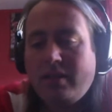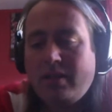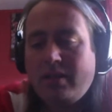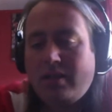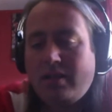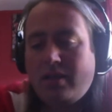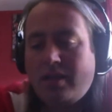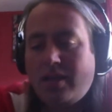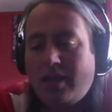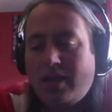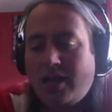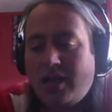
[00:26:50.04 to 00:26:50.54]

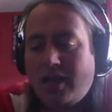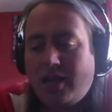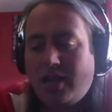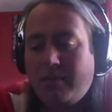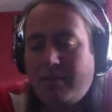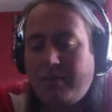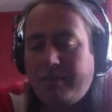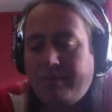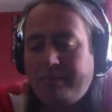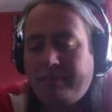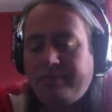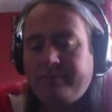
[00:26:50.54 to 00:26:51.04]

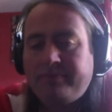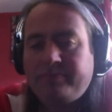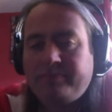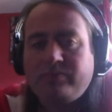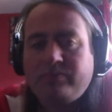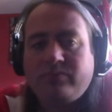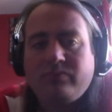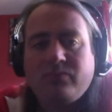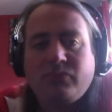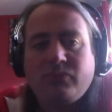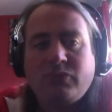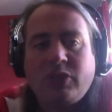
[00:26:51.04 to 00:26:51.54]

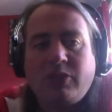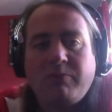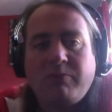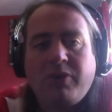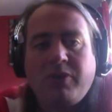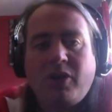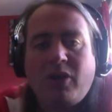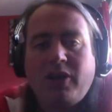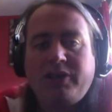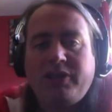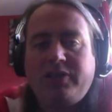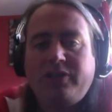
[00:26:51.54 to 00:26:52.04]

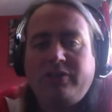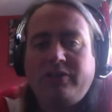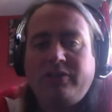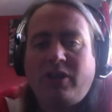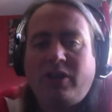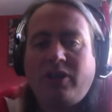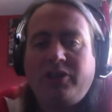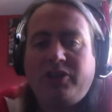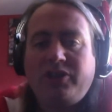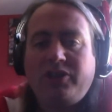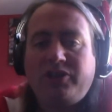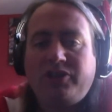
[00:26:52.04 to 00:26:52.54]
but I do.
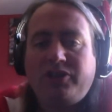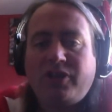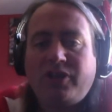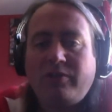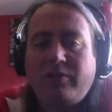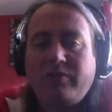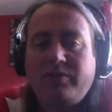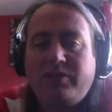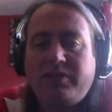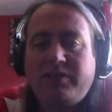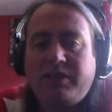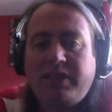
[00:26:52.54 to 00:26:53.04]
I just
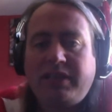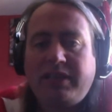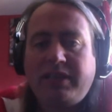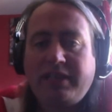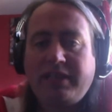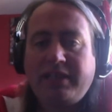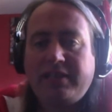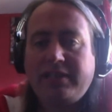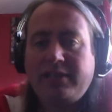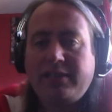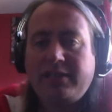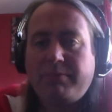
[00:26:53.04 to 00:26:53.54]
don't see
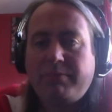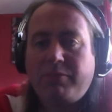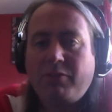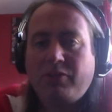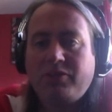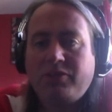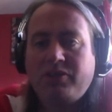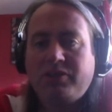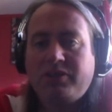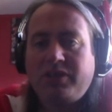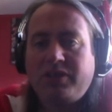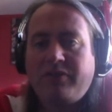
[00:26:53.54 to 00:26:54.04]
this as a
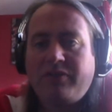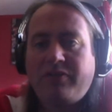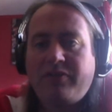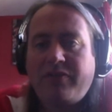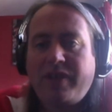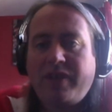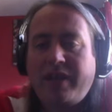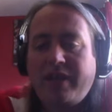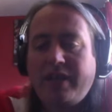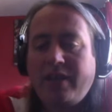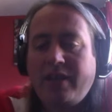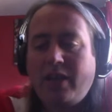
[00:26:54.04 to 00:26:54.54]
positive
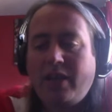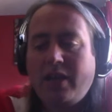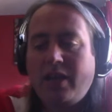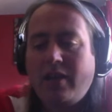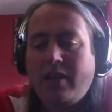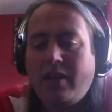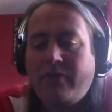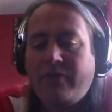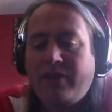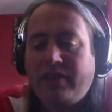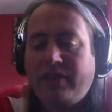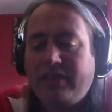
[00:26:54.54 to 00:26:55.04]
thing.
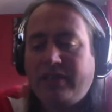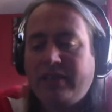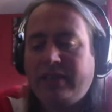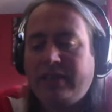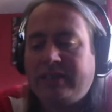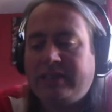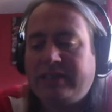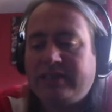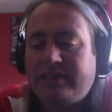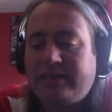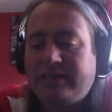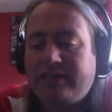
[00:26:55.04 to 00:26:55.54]
I think
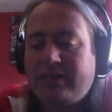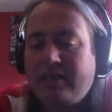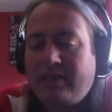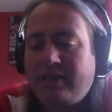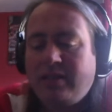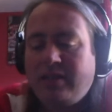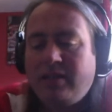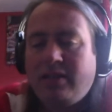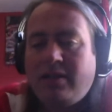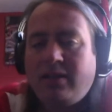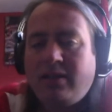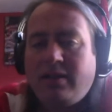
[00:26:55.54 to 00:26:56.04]
this is.
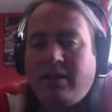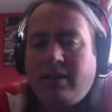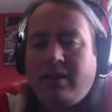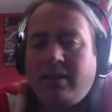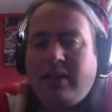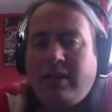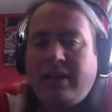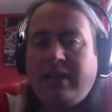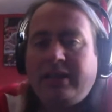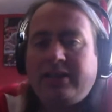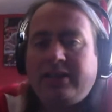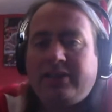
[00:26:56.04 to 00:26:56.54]

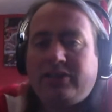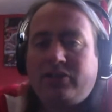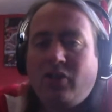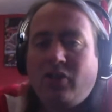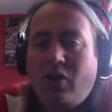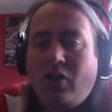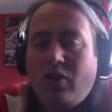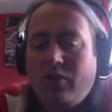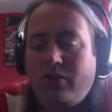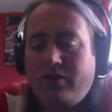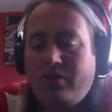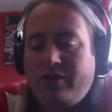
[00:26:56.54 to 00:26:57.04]
It's
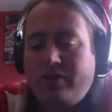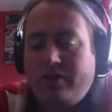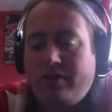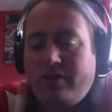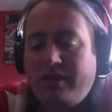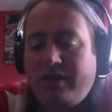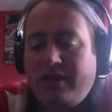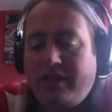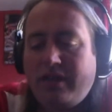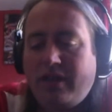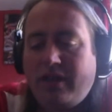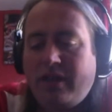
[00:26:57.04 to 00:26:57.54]
gone.
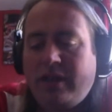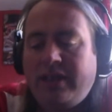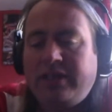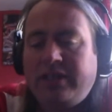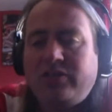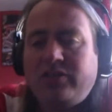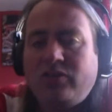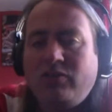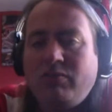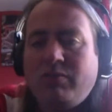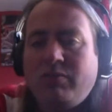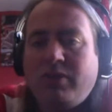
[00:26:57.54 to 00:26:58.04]

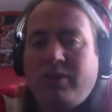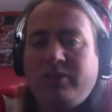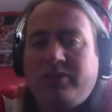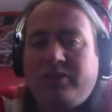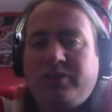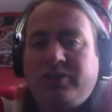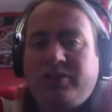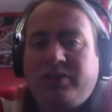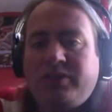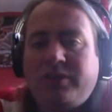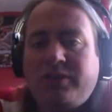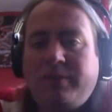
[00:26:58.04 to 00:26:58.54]
It's
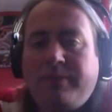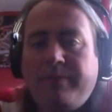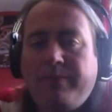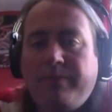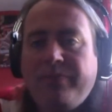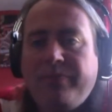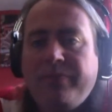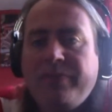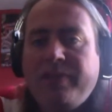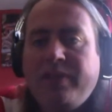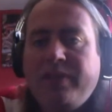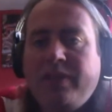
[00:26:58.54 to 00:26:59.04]
almost.
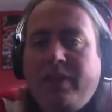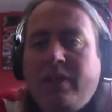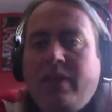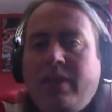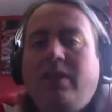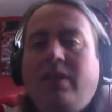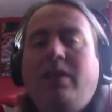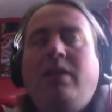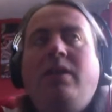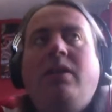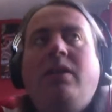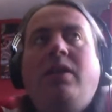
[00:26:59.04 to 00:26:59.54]

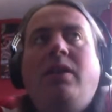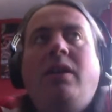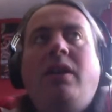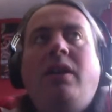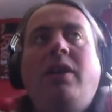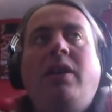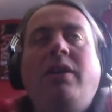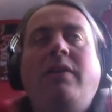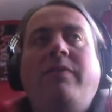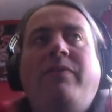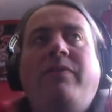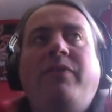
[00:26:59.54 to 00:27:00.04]

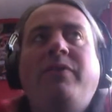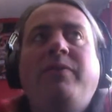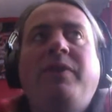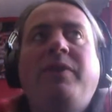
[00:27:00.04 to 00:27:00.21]
I don't think we